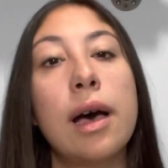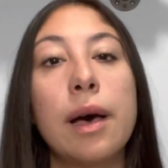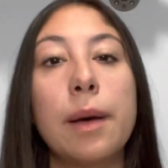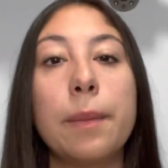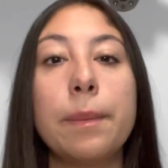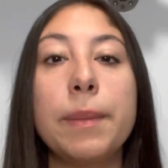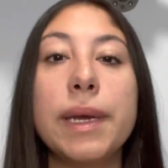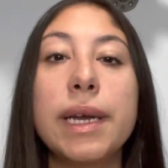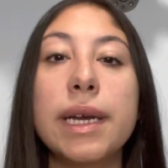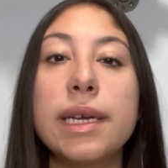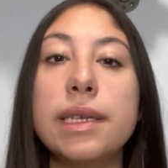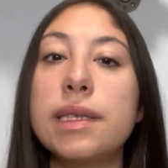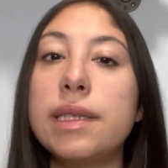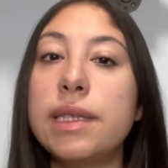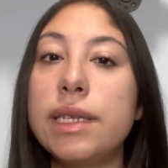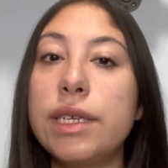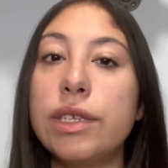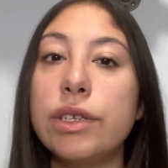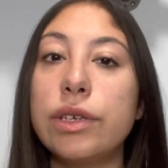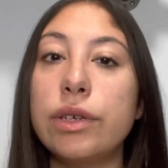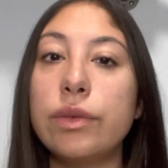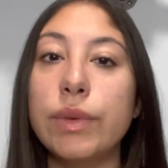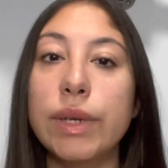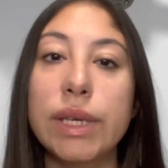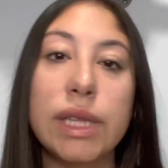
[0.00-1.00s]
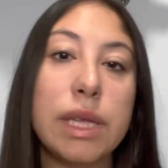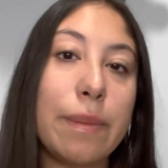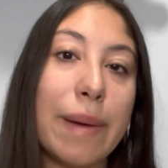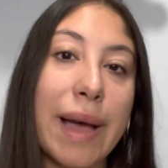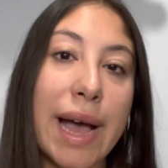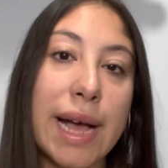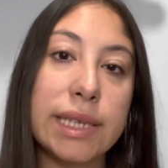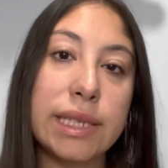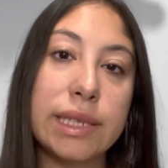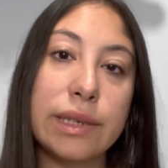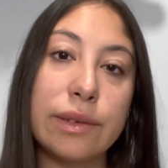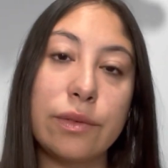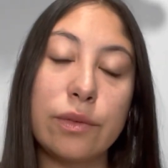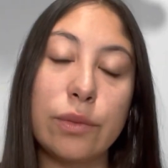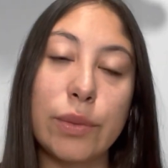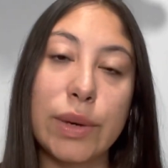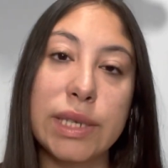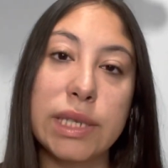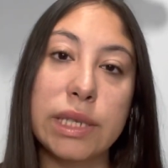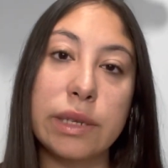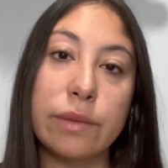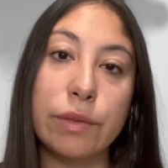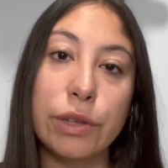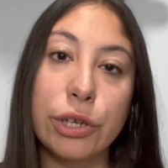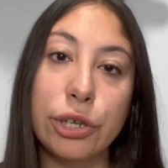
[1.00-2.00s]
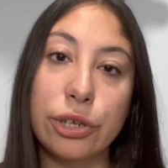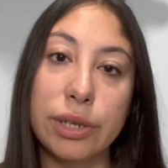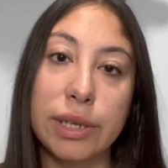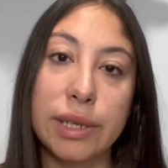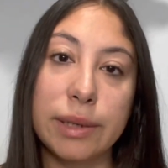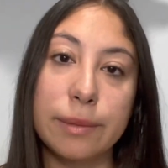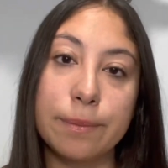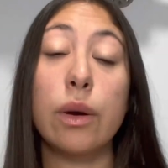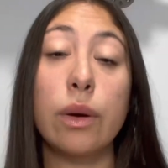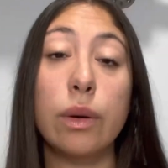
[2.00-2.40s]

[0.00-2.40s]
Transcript: because these are really passive ways of learning.